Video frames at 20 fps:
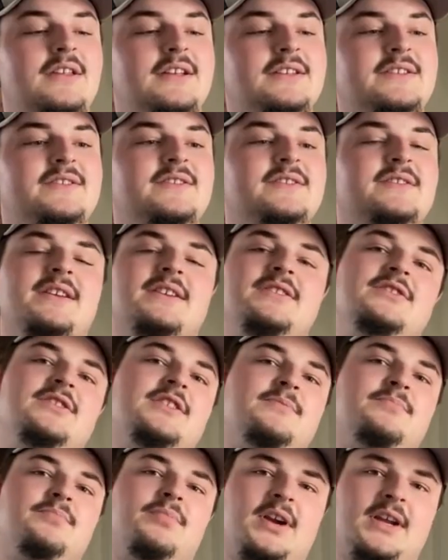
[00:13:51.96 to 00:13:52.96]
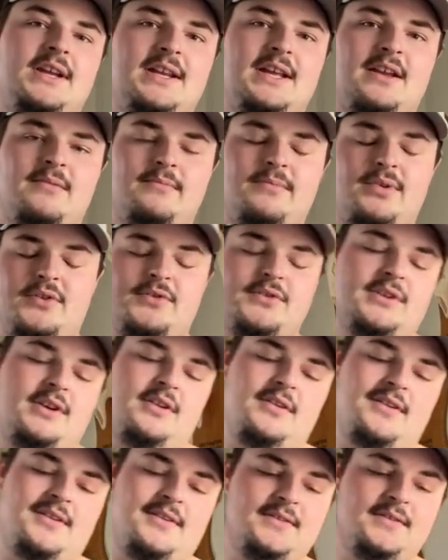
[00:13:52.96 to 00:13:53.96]
Let's just break it down in pros and
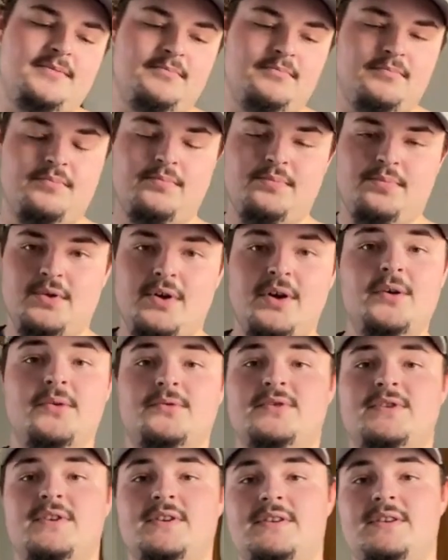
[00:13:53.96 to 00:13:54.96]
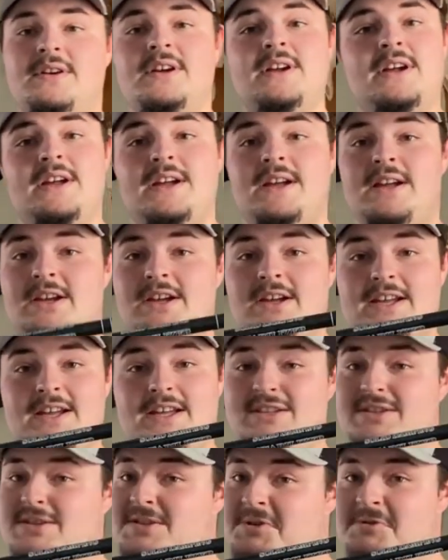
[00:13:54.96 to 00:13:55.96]
cons. Pros,
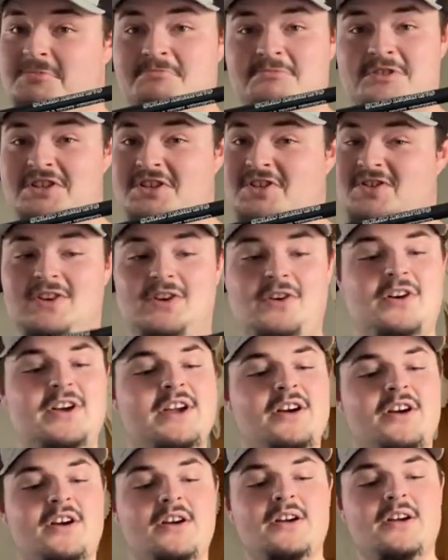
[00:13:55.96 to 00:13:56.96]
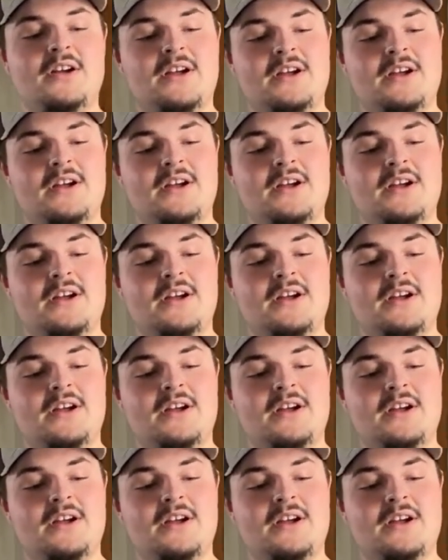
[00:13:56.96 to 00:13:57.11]
it's still here.